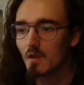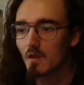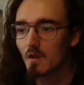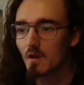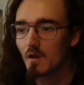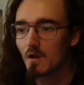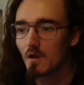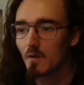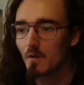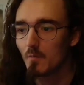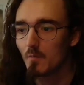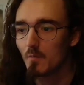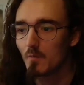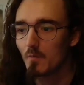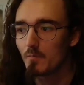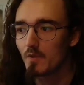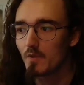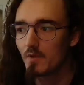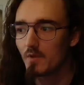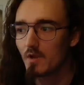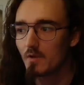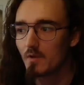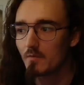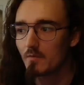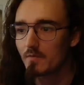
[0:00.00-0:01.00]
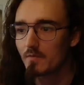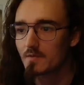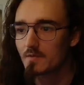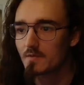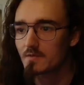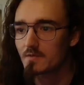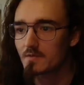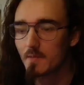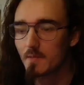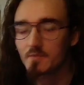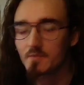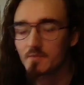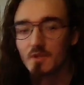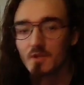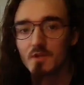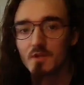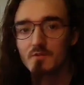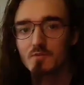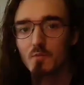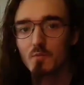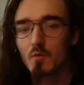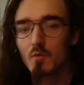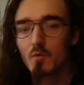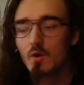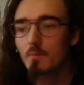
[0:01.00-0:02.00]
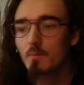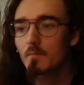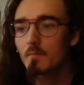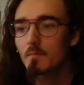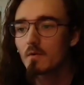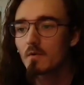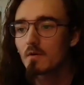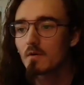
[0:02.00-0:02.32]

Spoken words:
We'll block with the Snapjaw Swarm,